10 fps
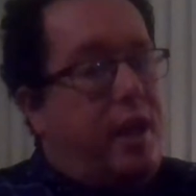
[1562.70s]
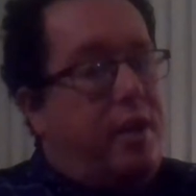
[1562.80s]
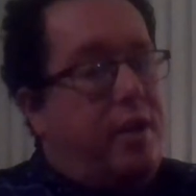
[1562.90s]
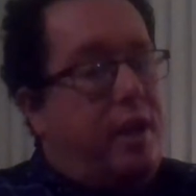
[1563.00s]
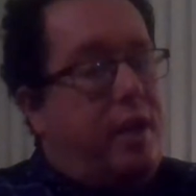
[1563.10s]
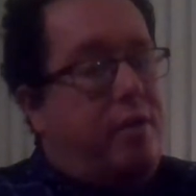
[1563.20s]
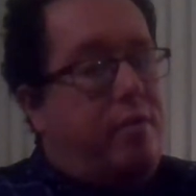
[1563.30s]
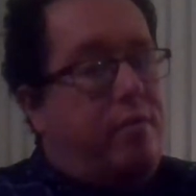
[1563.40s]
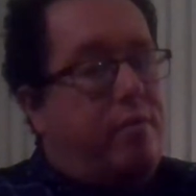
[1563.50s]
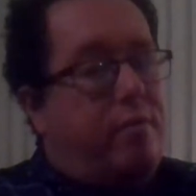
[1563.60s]
end date,
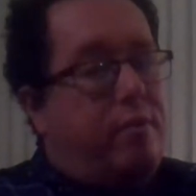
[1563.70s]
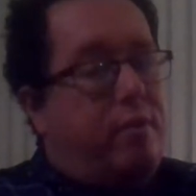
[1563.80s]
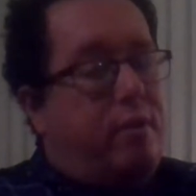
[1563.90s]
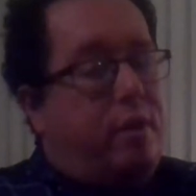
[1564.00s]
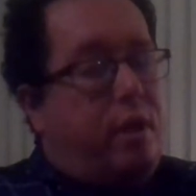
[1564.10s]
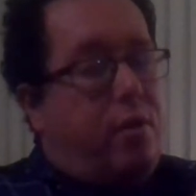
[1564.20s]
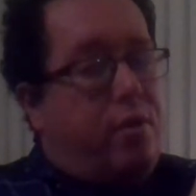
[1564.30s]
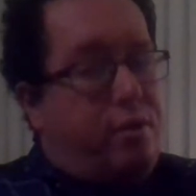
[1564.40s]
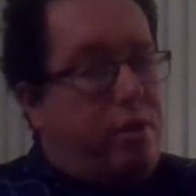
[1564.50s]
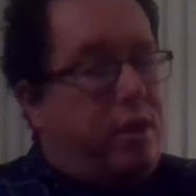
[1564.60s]

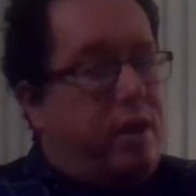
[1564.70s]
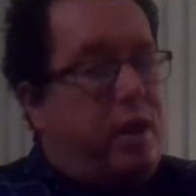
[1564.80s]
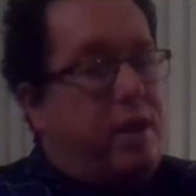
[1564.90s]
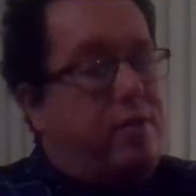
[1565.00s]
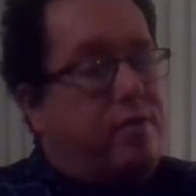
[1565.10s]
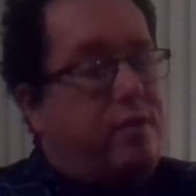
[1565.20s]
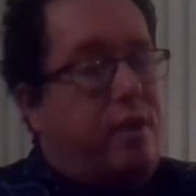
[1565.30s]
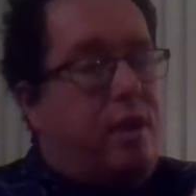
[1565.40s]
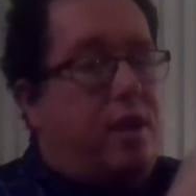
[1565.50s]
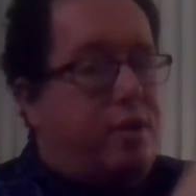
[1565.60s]
30 days,
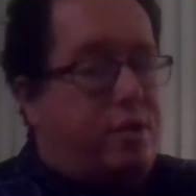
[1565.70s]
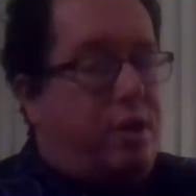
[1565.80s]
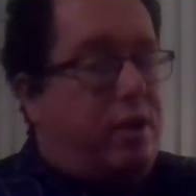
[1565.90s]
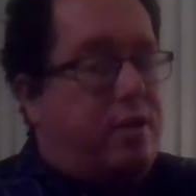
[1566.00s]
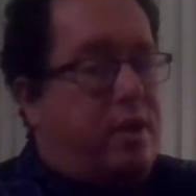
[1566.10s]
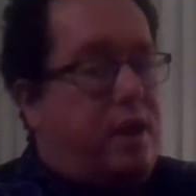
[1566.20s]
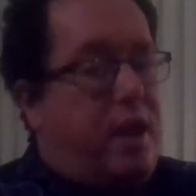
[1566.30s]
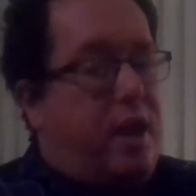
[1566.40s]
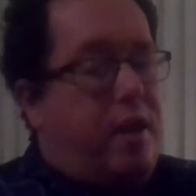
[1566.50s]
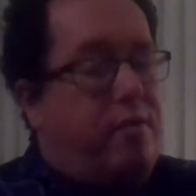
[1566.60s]
starting
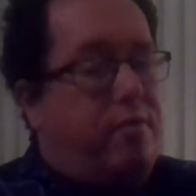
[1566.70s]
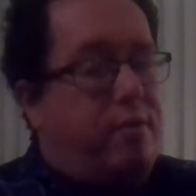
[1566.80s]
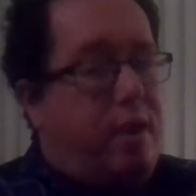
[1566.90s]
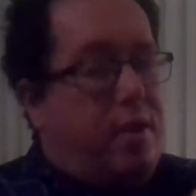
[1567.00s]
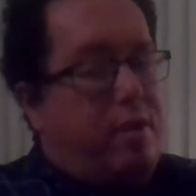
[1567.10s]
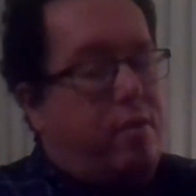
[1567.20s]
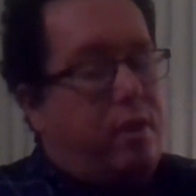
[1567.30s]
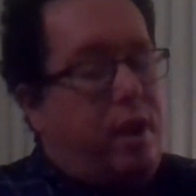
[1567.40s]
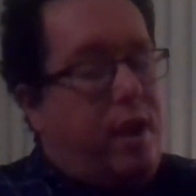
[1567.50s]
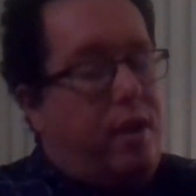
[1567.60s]
today, and then you're
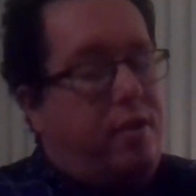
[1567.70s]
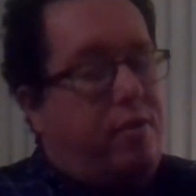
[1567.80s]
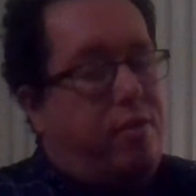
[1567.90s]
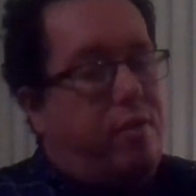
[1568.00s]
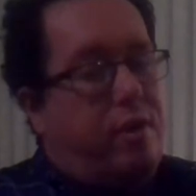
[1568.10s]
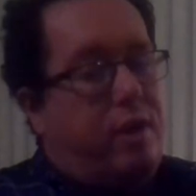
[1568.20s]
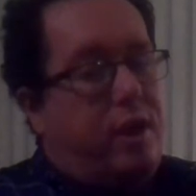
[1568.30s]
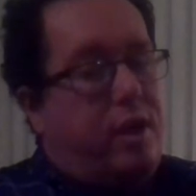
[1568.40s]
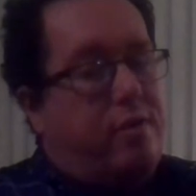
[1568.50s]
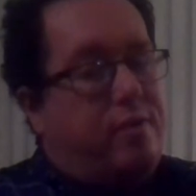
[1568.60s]
going to end in 30
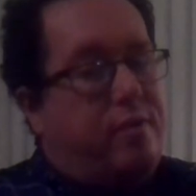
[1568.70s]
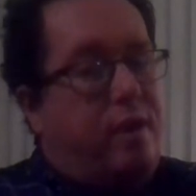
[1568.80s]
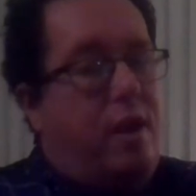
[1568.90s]
days.